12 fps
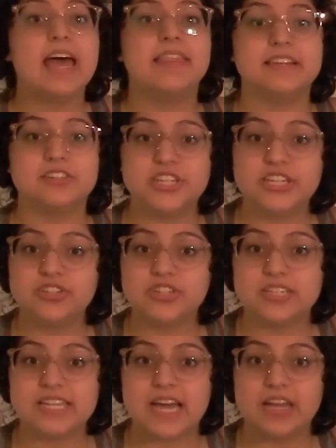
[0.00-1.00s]
and their
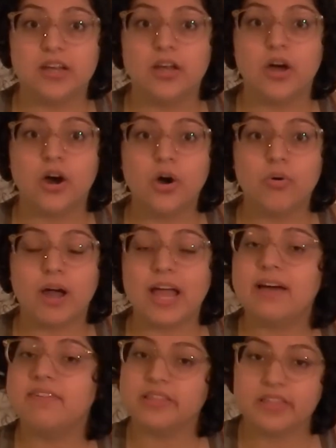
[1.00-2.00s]
teacher said, "Oh,
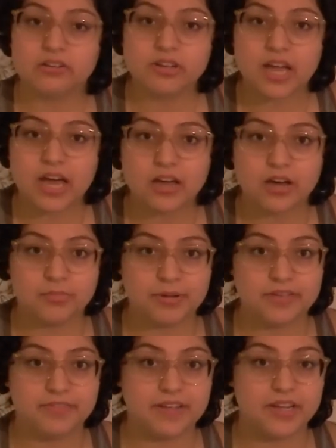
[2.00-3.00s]
I have a little cut on
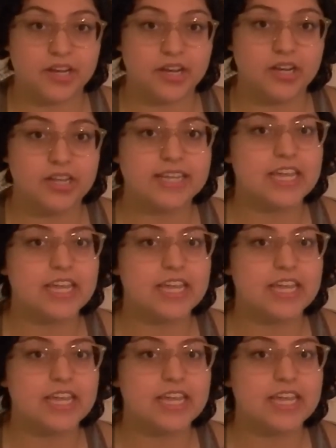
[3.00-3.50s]
my finger.